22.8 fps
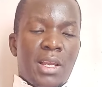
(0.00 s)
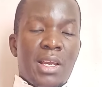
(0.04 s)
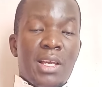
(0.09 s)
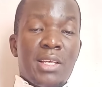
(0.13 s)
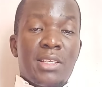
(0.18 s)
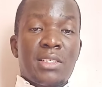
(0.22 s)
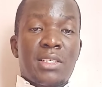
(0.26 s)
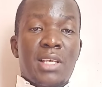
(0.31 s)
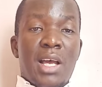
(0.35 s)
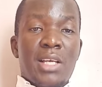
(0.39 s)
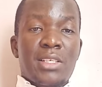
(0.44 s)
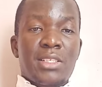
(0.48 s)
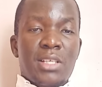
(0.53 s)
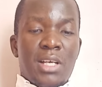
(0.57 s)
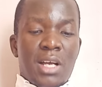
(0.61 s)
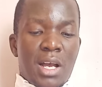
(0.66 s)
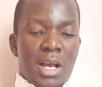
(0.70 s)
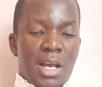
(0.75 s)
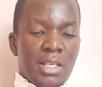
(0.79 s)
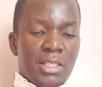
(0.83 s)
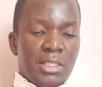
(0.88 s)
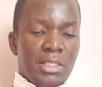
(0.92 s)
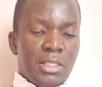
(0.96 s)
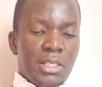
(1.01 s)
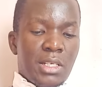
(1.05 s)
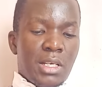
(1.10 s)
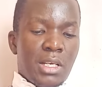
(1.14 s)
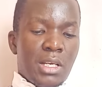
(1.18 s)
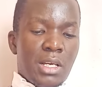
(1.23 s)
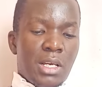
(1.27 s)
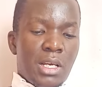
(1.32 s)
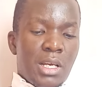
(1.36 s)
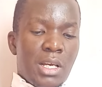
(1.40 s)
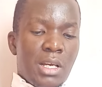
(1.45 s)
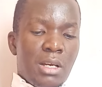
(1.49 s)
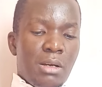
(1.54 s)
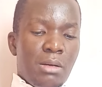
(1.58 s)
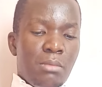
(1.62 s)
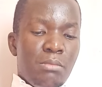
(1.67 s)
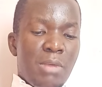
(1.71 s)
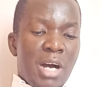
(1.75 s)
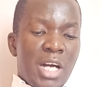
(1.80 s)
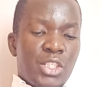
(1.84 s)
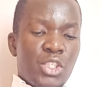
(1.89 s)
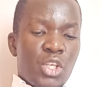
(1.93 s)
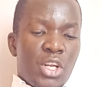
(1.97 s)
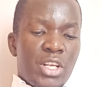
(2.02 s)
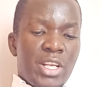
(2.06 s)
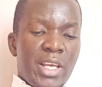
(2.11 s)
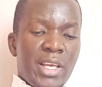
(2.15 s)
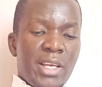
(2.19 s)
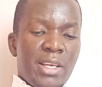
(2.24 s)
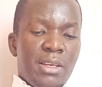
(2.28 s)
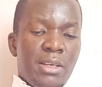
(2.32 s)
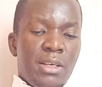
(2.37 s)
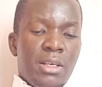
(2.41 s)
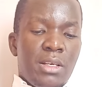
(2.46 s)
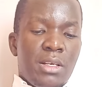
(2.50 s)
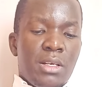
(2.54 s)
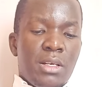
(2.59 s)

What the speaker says: such as buttoning,